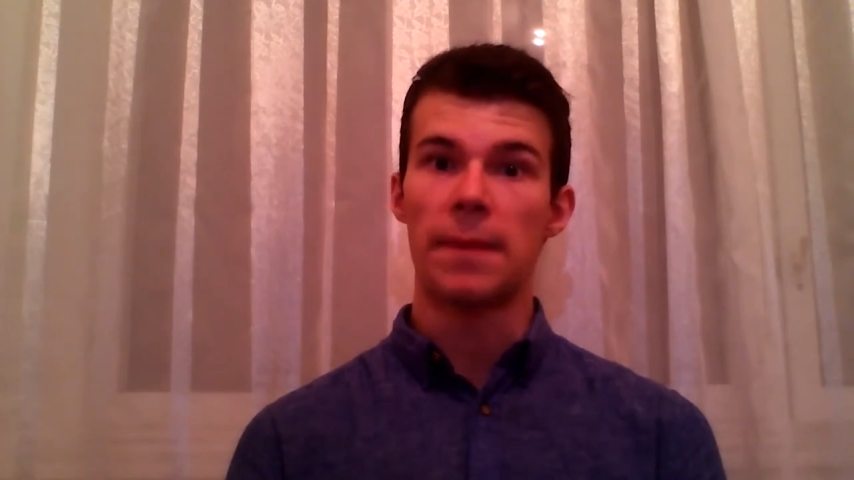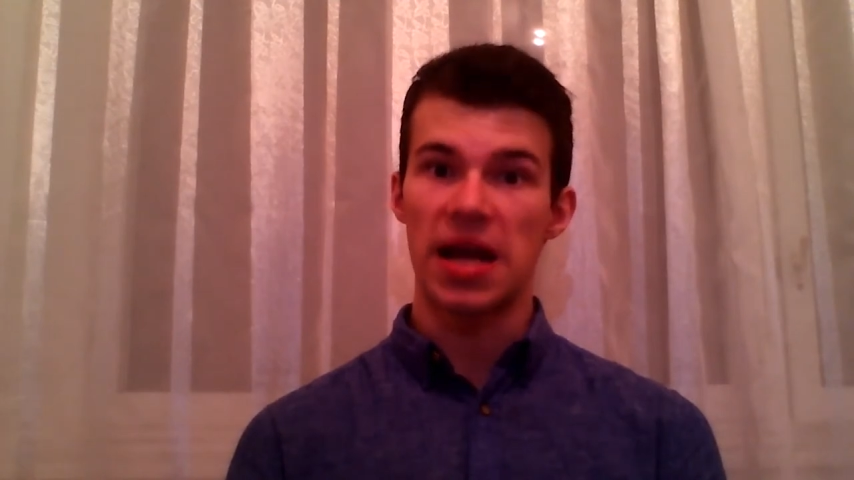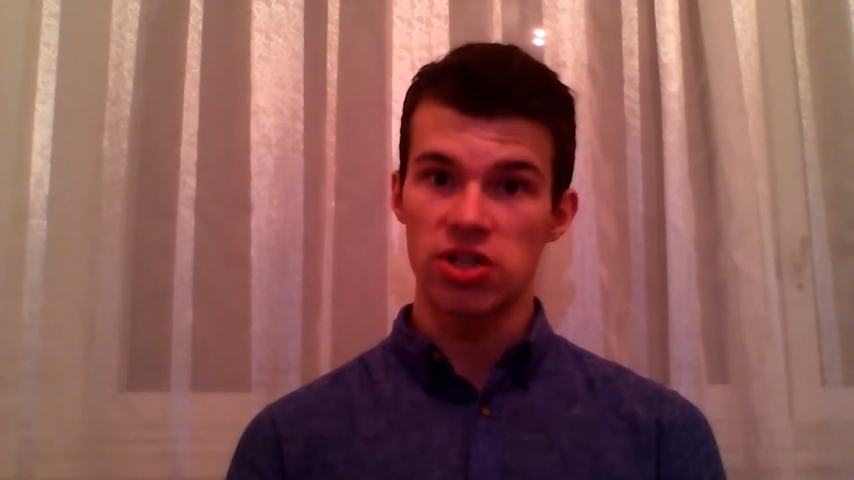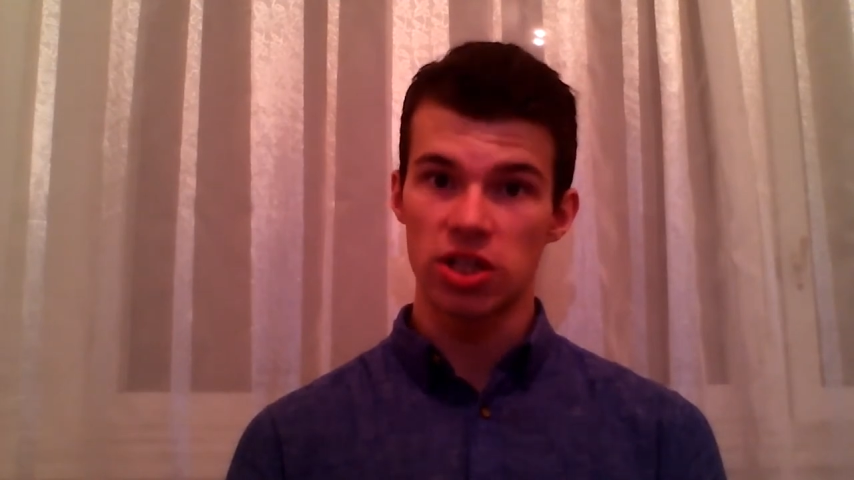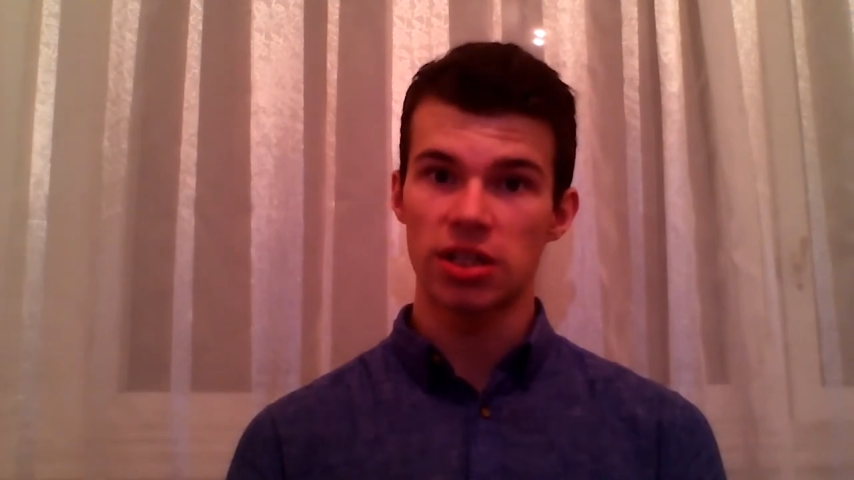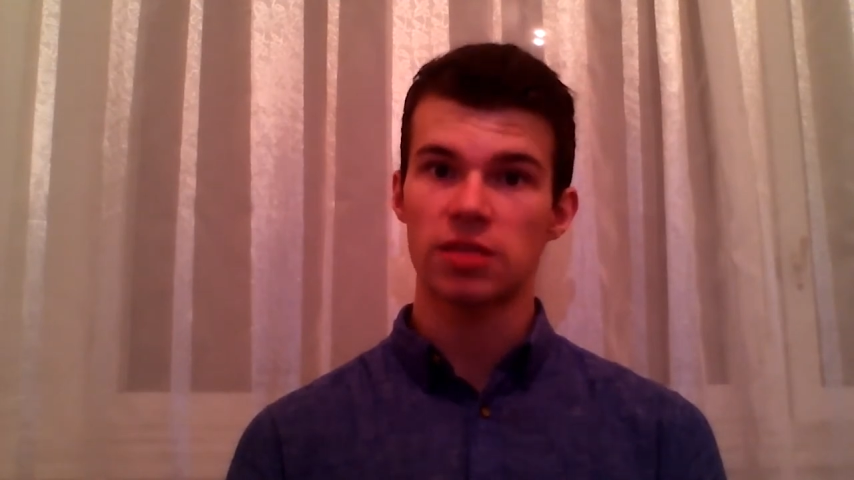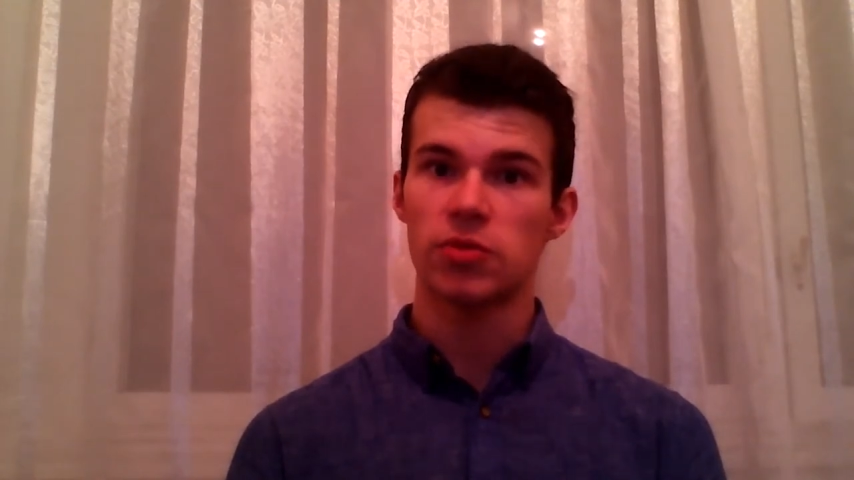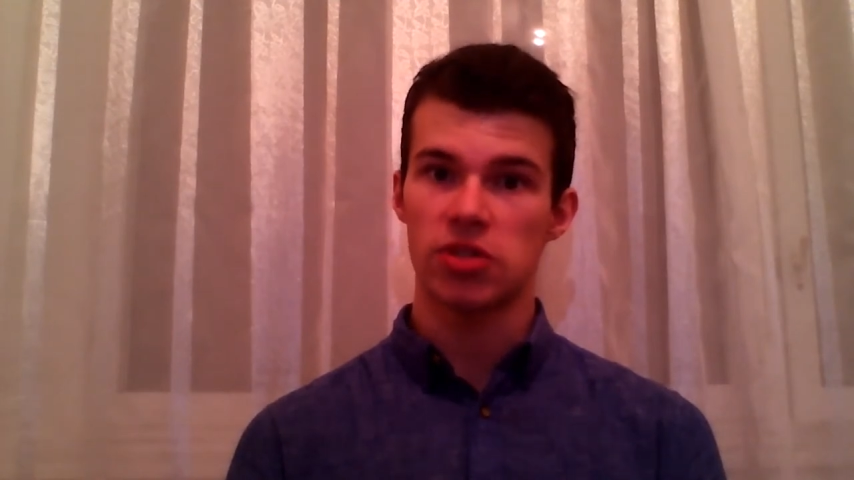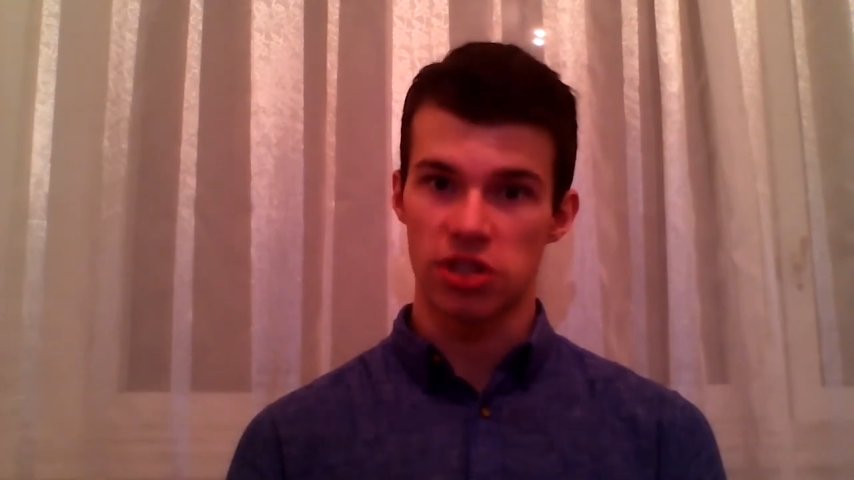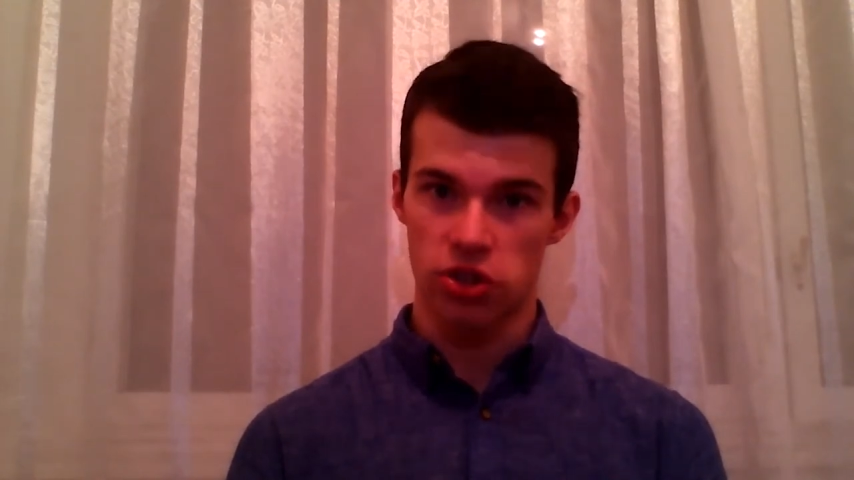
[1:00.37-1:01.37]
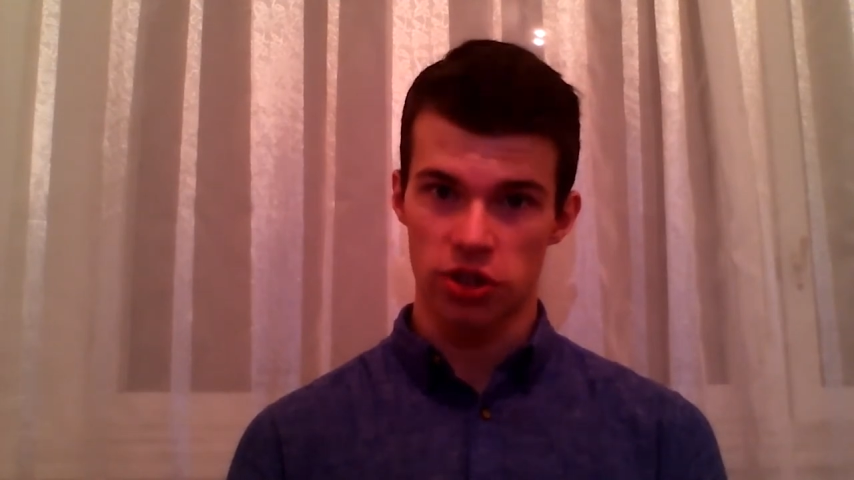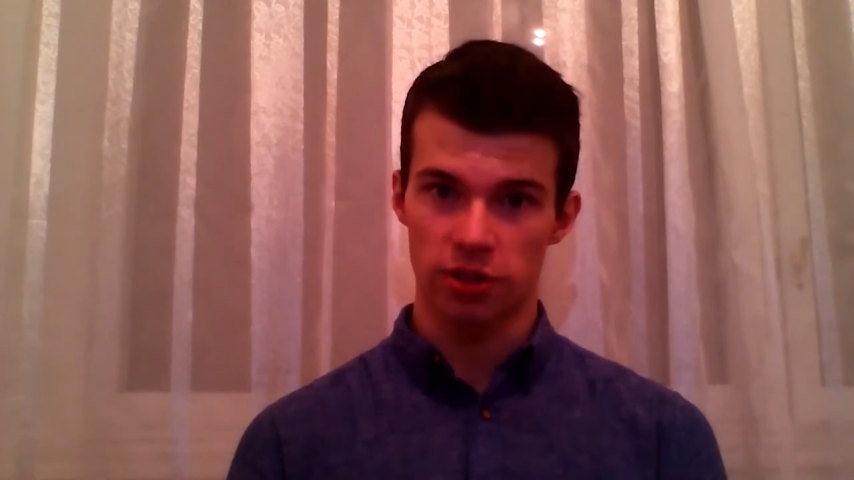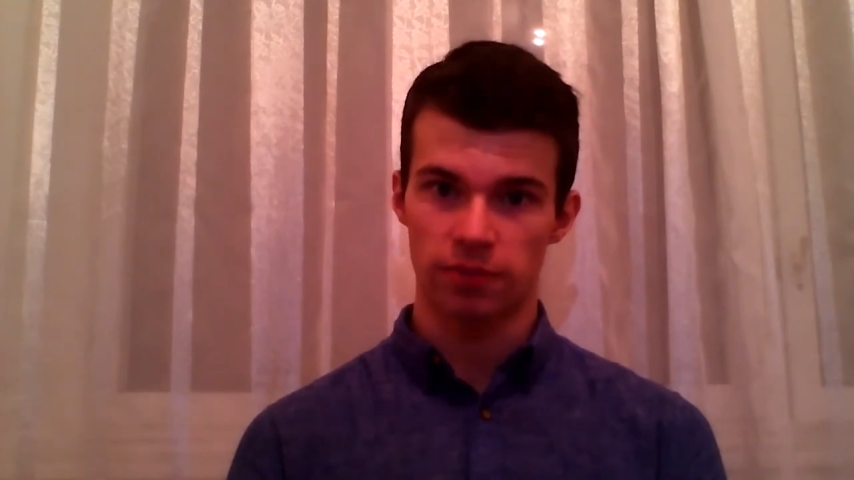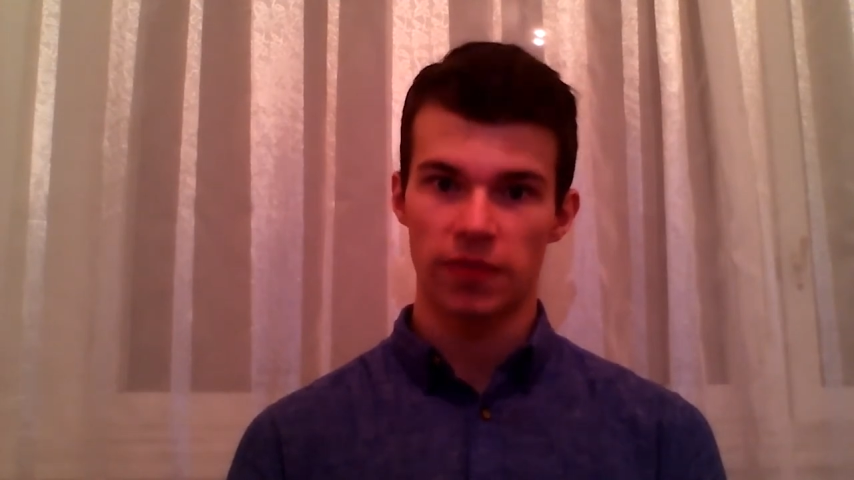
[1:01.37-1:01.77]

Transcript: passionate musician.